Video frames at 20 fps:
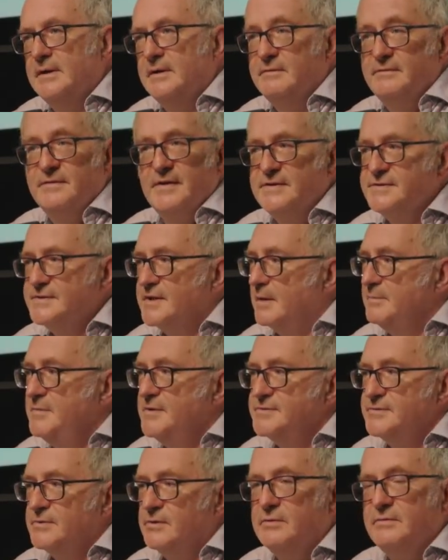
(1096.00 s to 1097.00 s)
first time
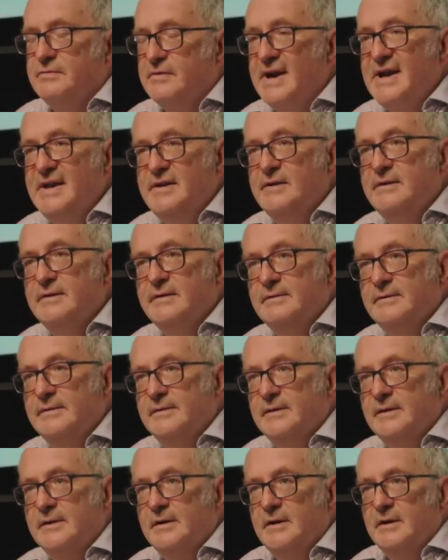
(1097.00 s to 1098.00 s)
you saw a friend,
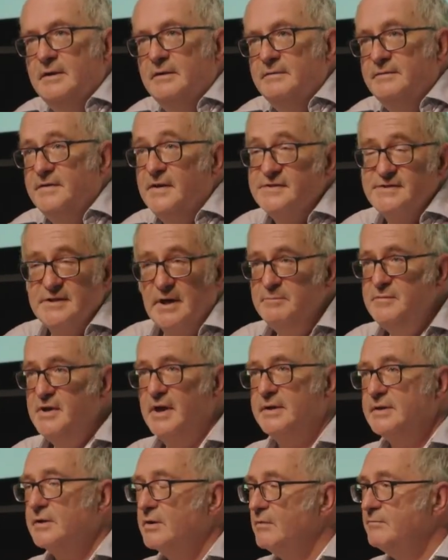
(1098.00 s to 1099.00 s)
first time you
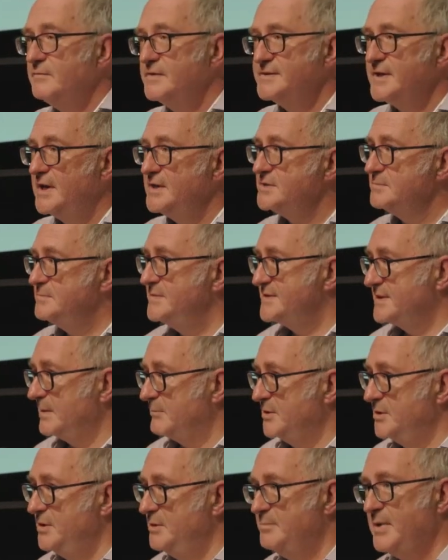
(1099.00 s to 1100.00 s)
had a conversation with
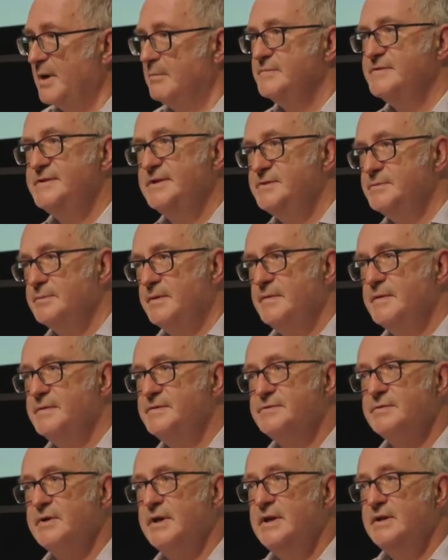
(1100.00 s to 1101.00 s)
someone you bumped into in the
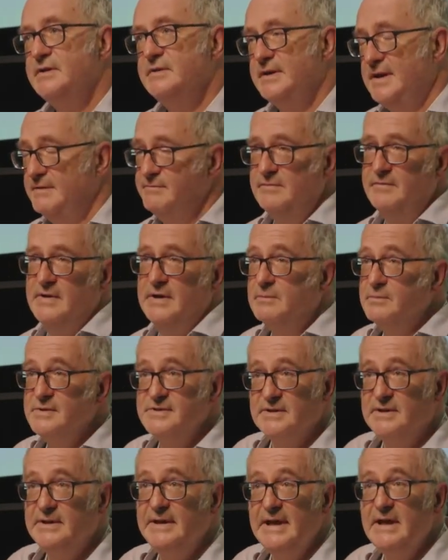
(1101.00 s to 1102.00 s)
street, even when it
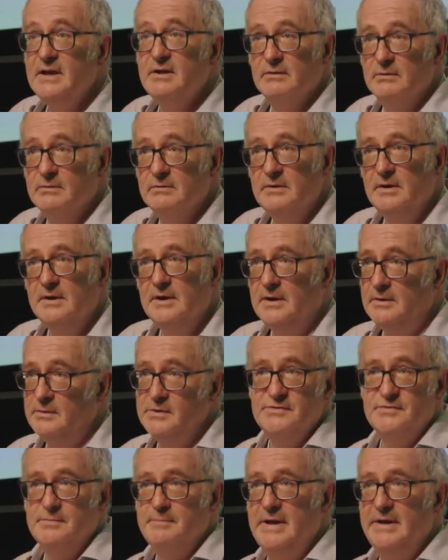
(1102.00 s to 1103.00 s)
was illegal,
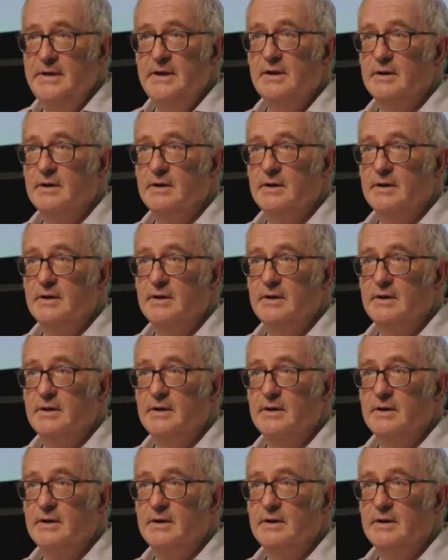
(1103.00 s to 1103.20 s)
which for many